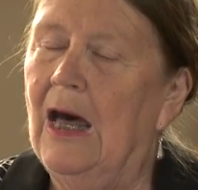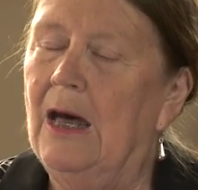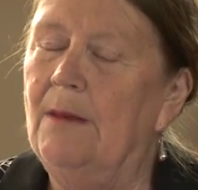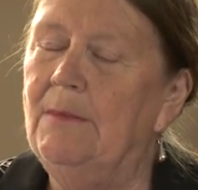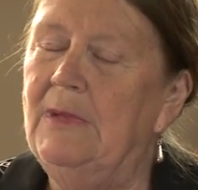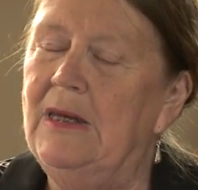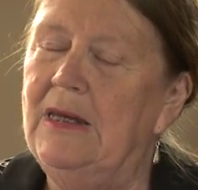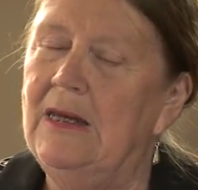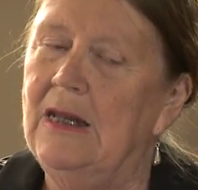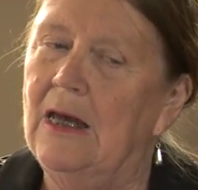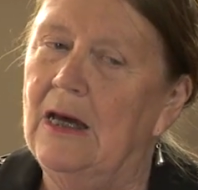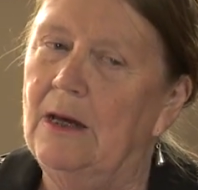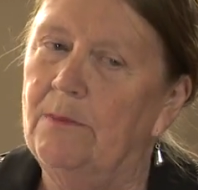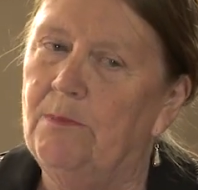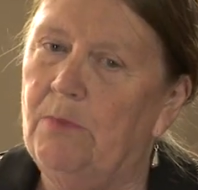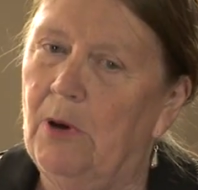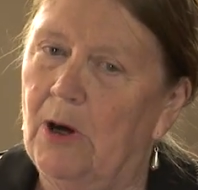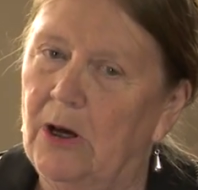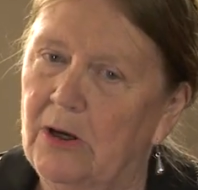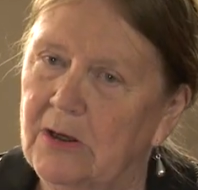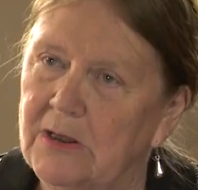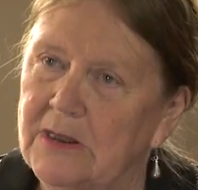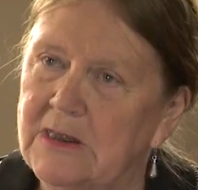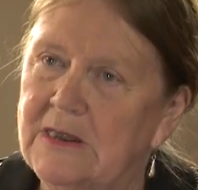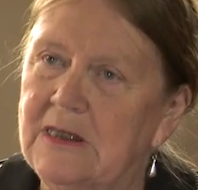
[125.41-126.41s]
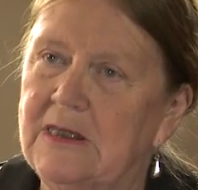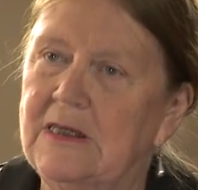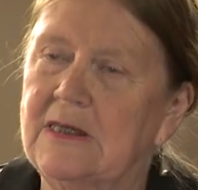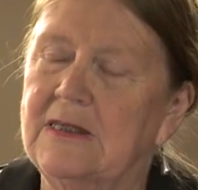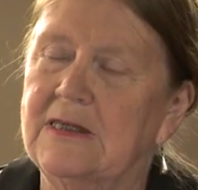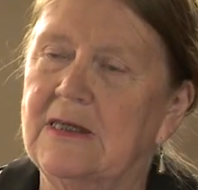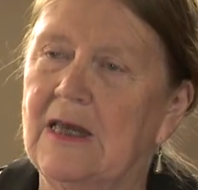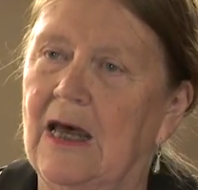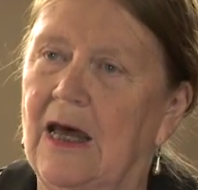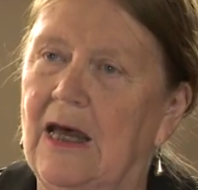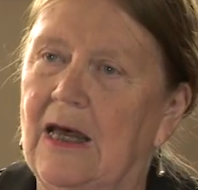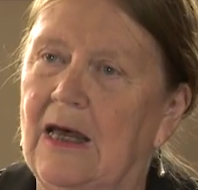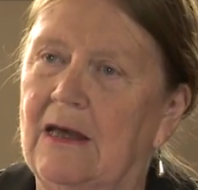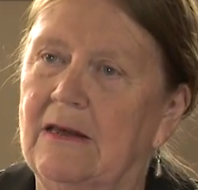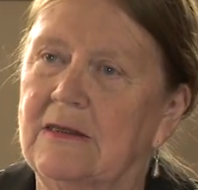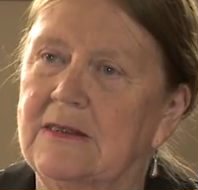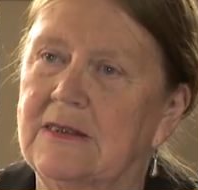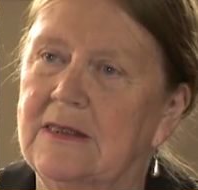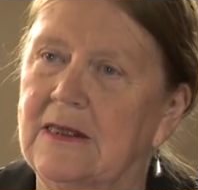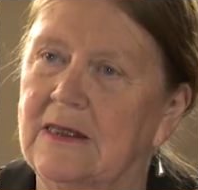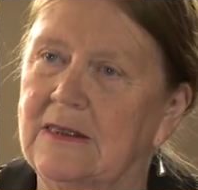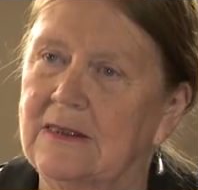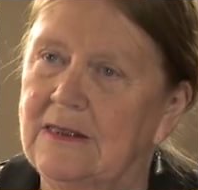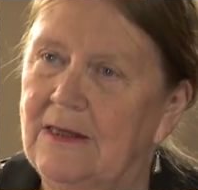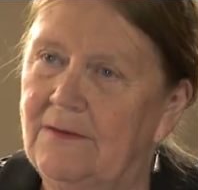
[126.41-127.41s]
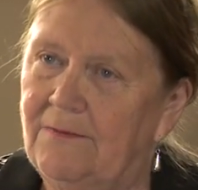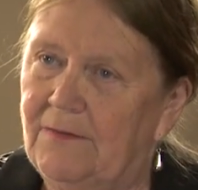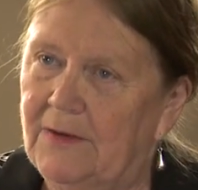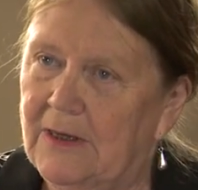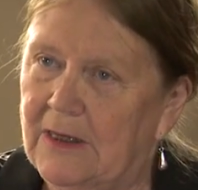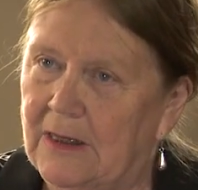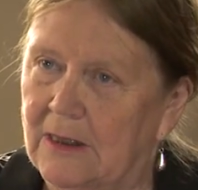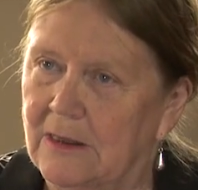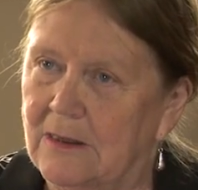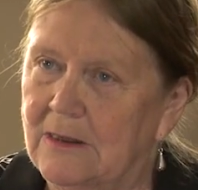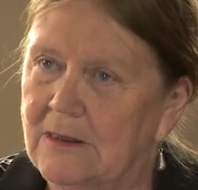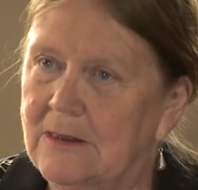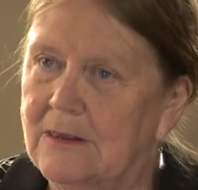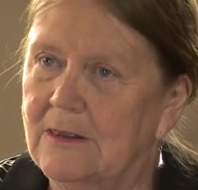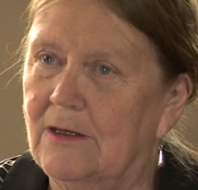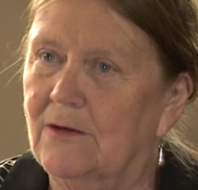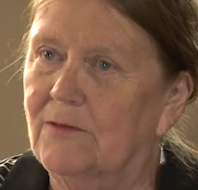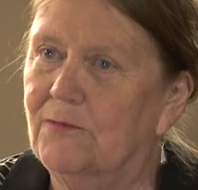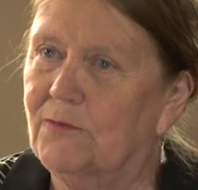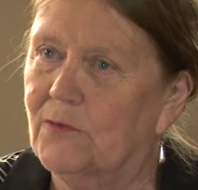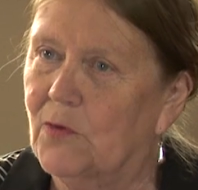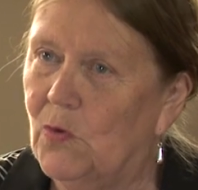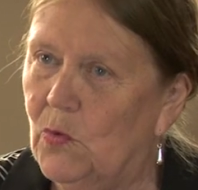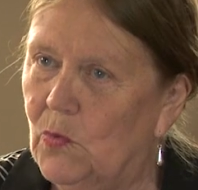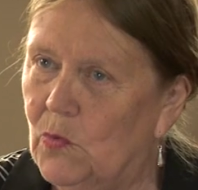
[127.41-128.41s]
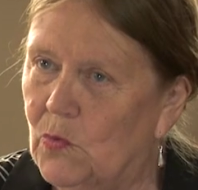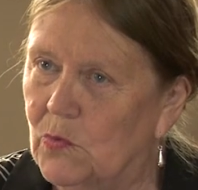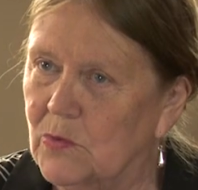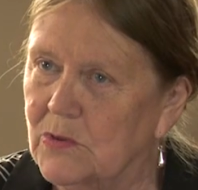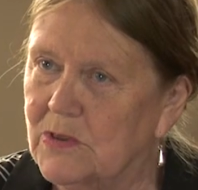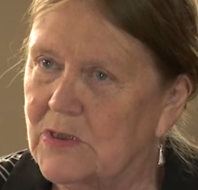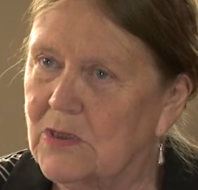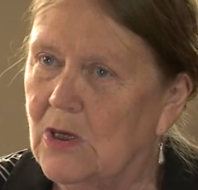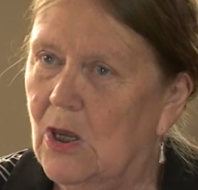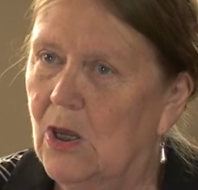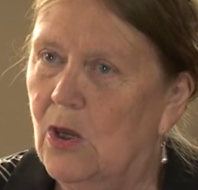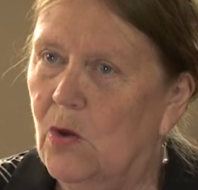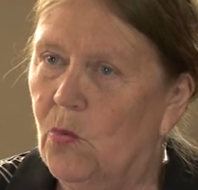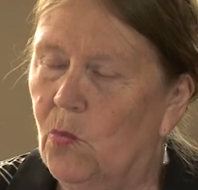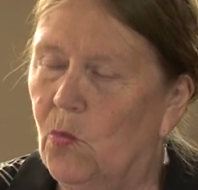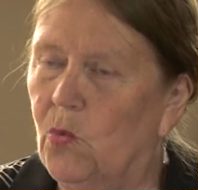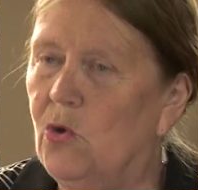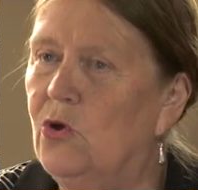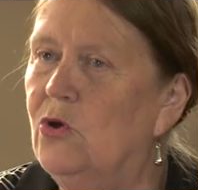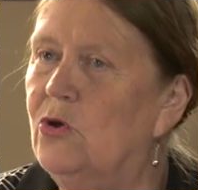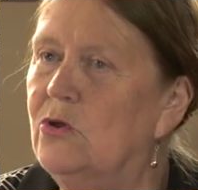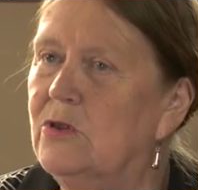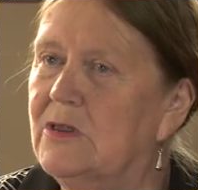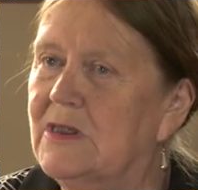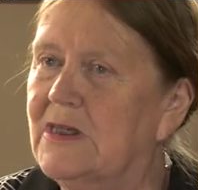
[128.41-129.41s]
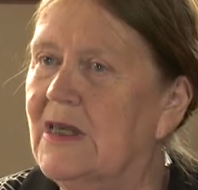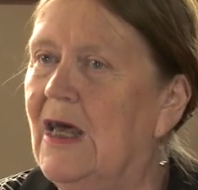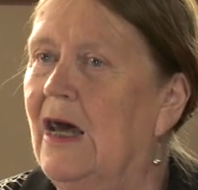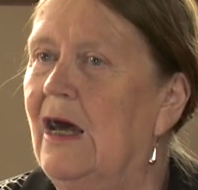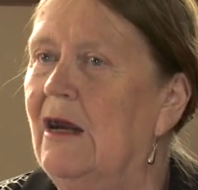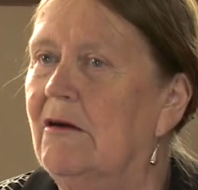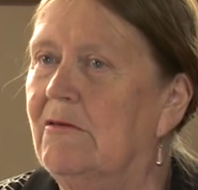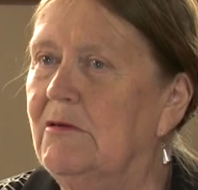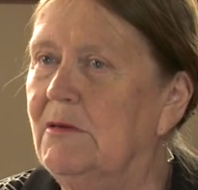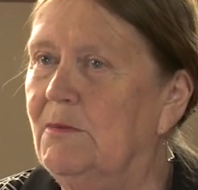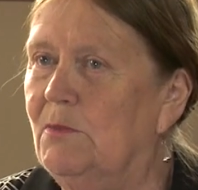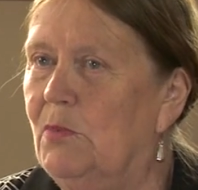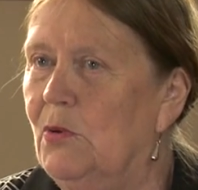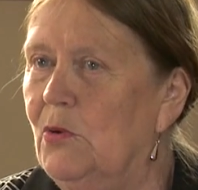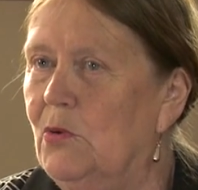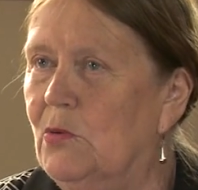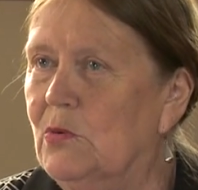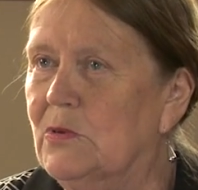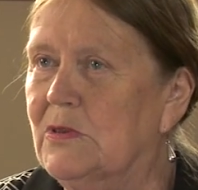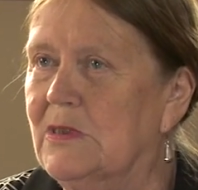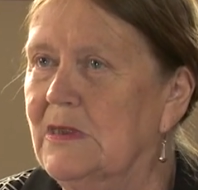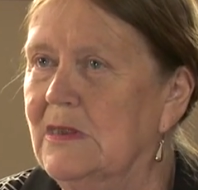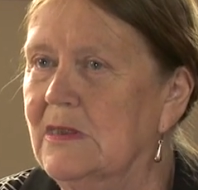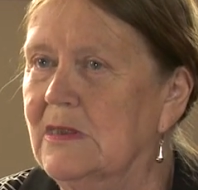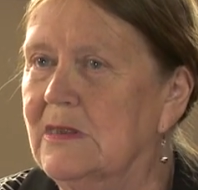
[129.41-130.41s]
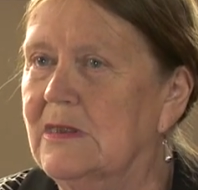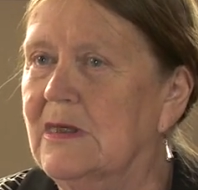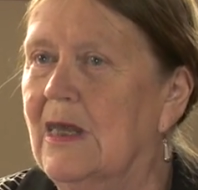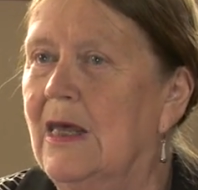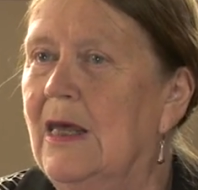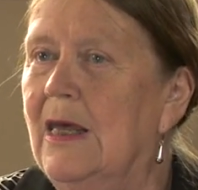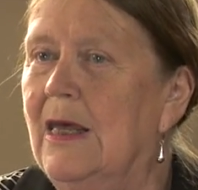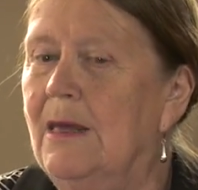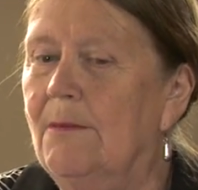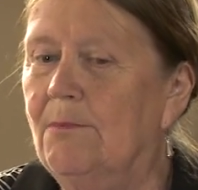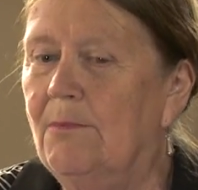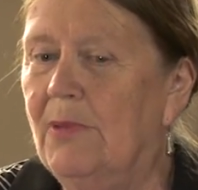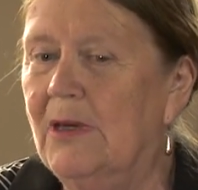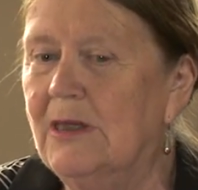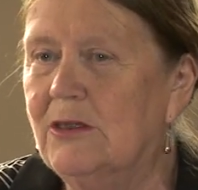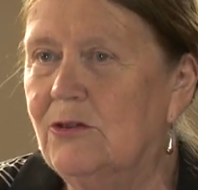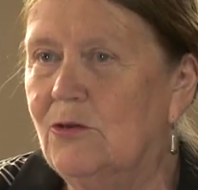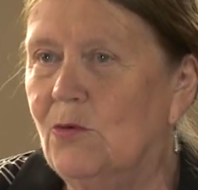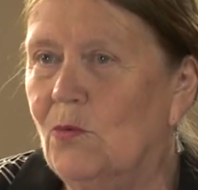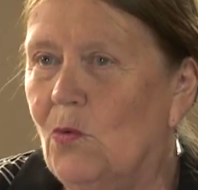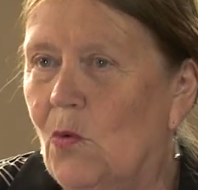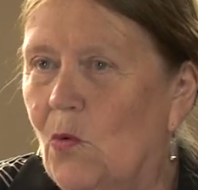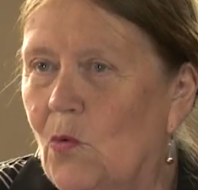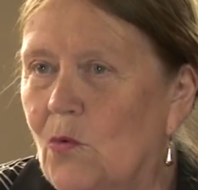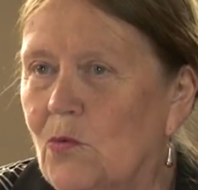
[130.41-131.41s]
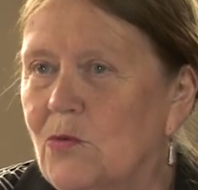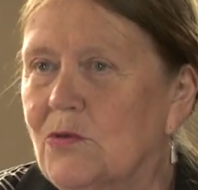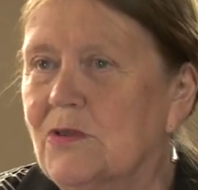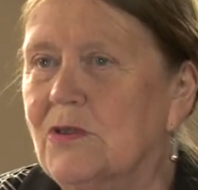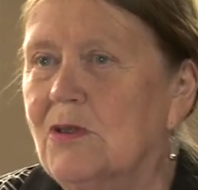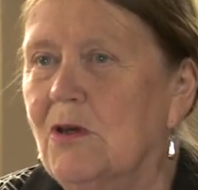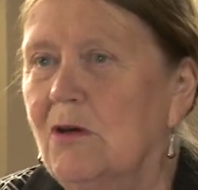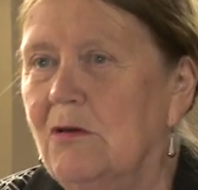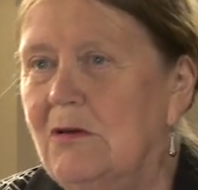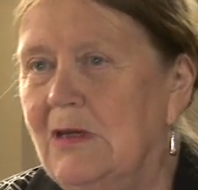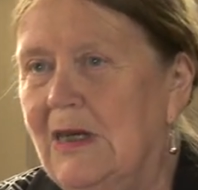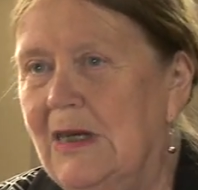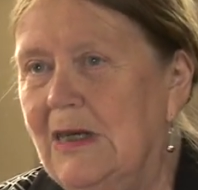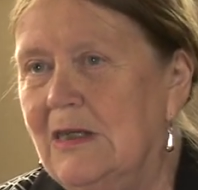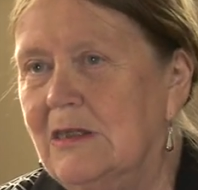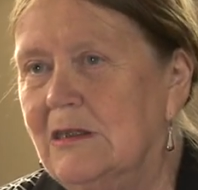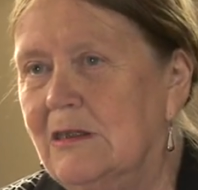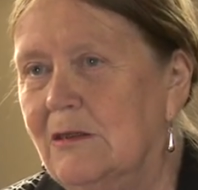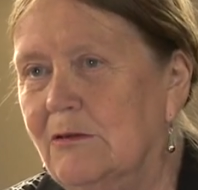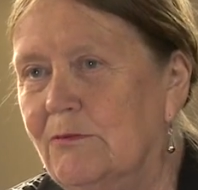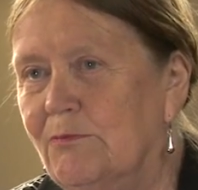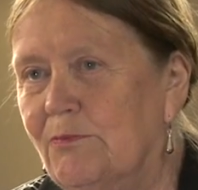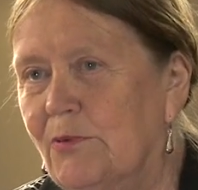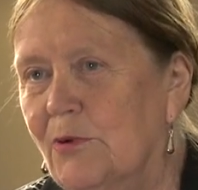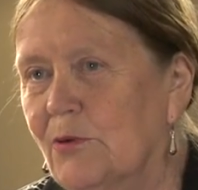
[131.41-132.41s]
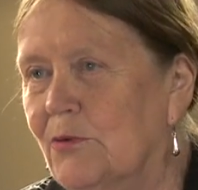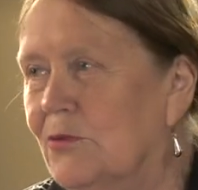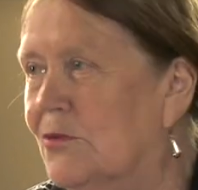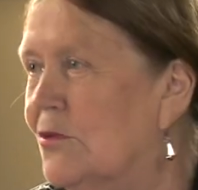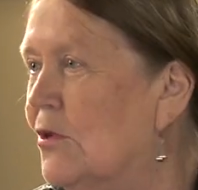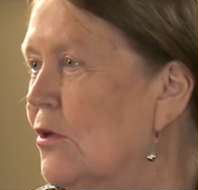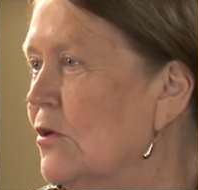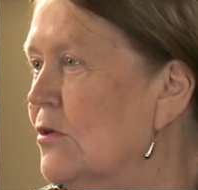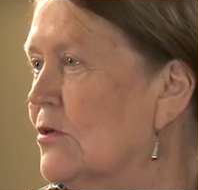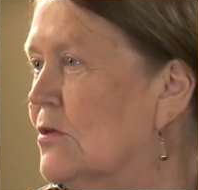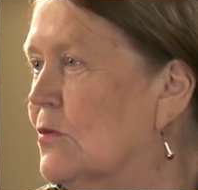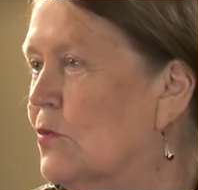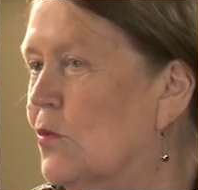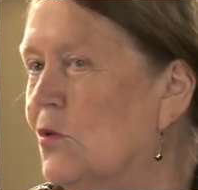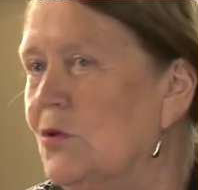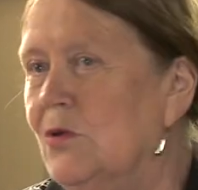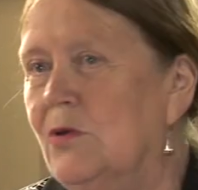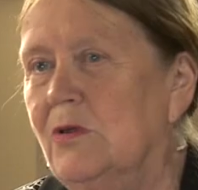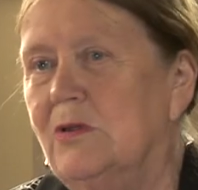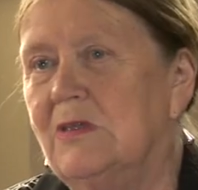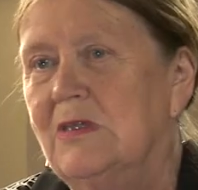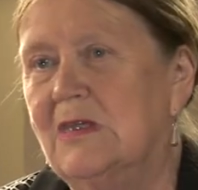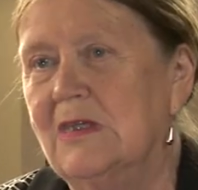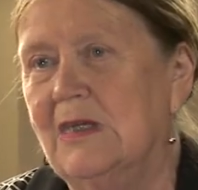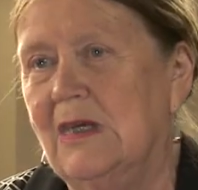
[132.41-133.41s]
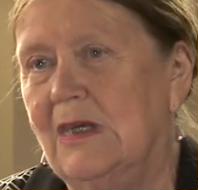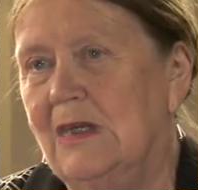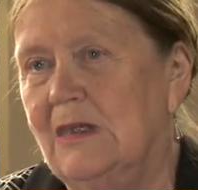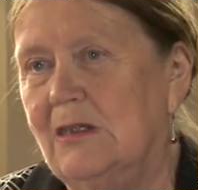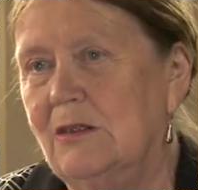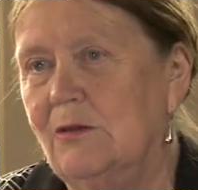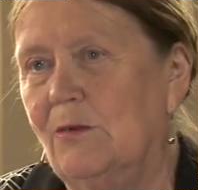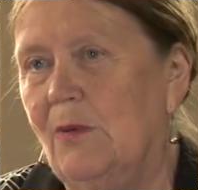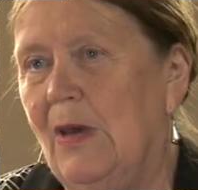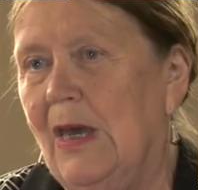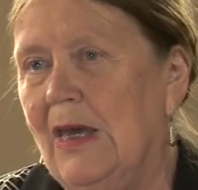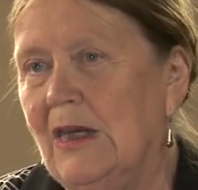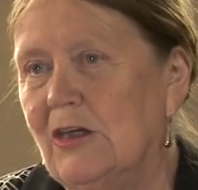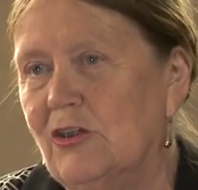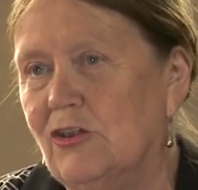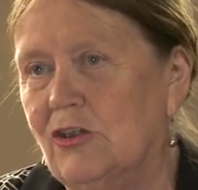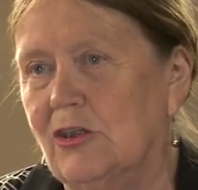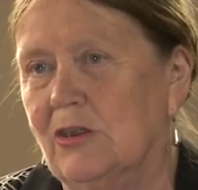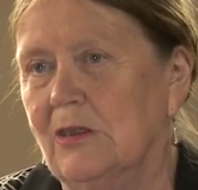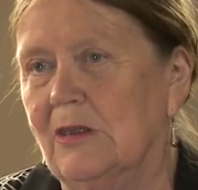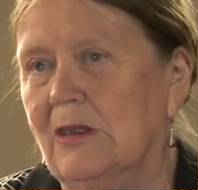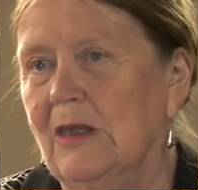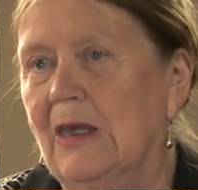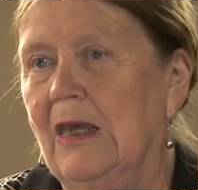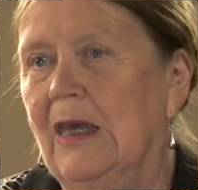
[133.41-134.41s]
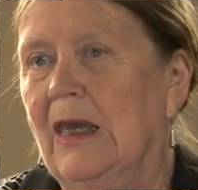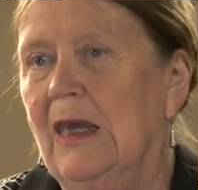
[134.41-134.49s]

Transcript: I mean, apologies are significant, of course. Words are important, but you also need to put those words into action.